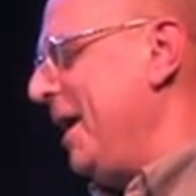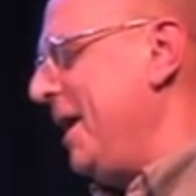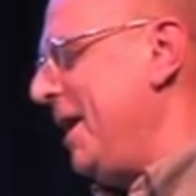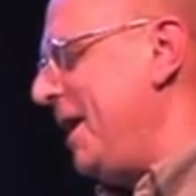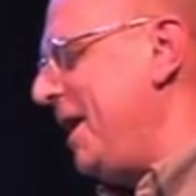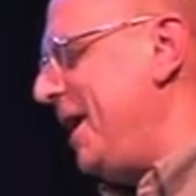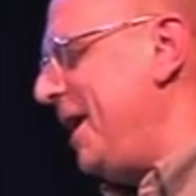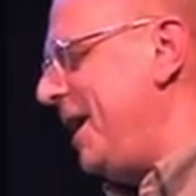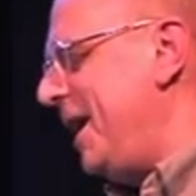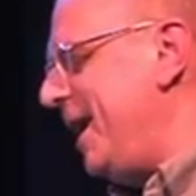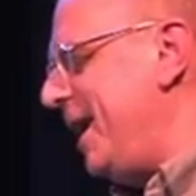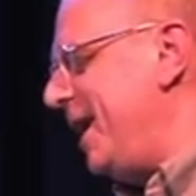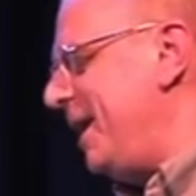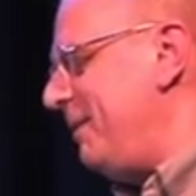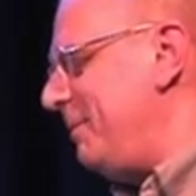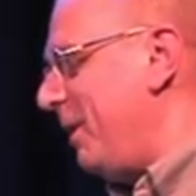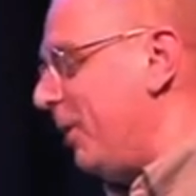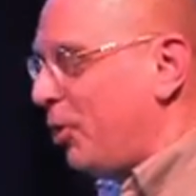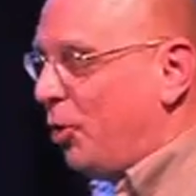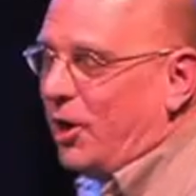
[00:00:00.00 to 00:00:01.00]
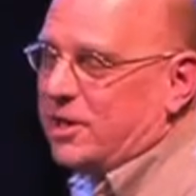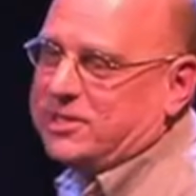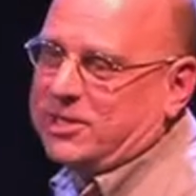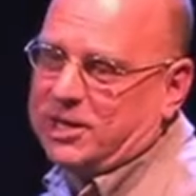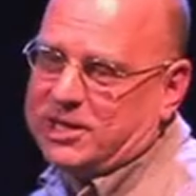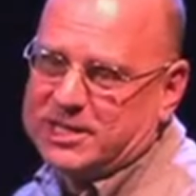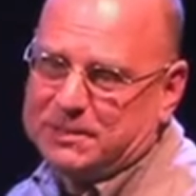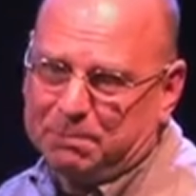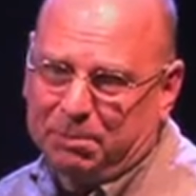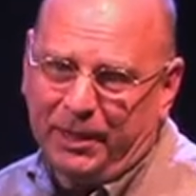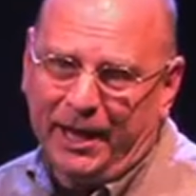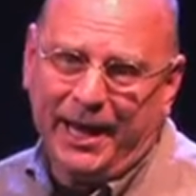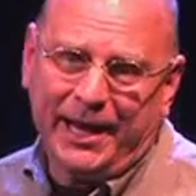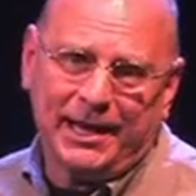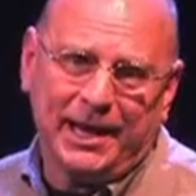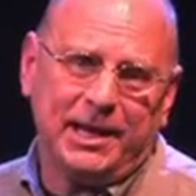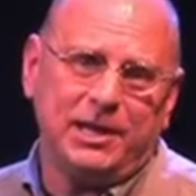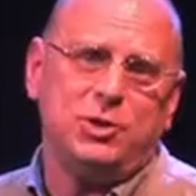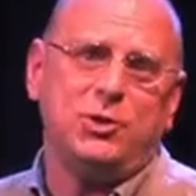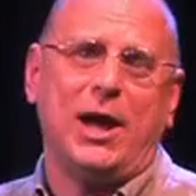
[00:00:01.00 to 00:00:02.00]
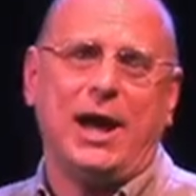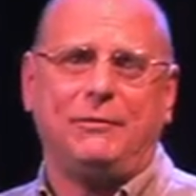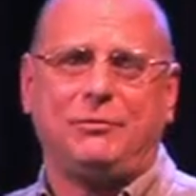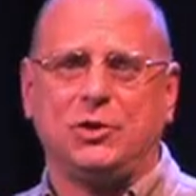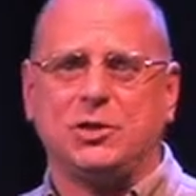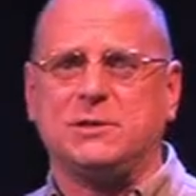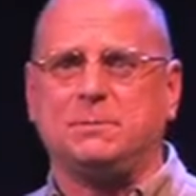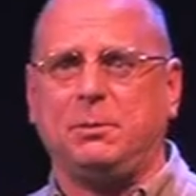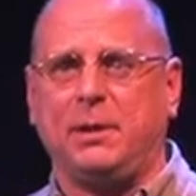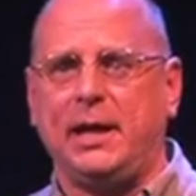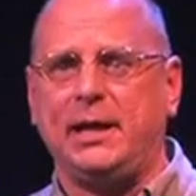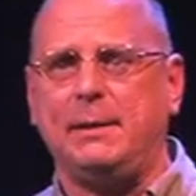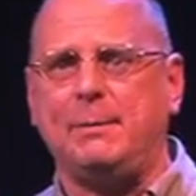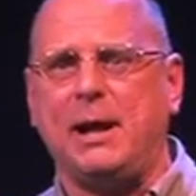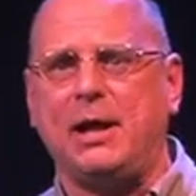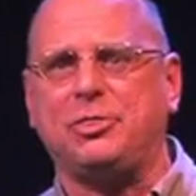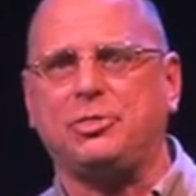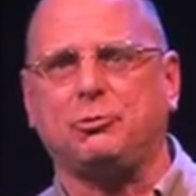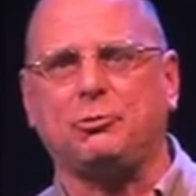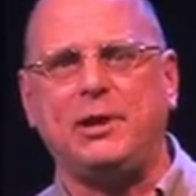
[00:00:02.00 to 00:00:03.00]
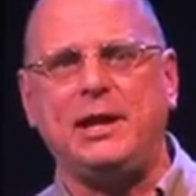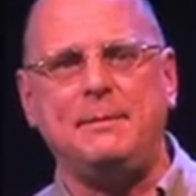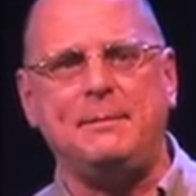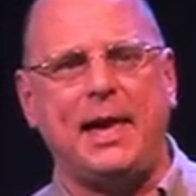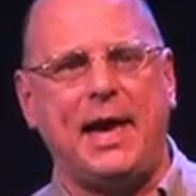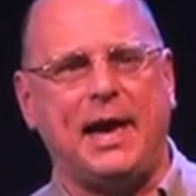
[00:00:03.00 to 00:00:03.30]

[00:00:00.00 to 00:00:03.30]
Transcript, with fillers: He, of course, to explain it, you have to explain about three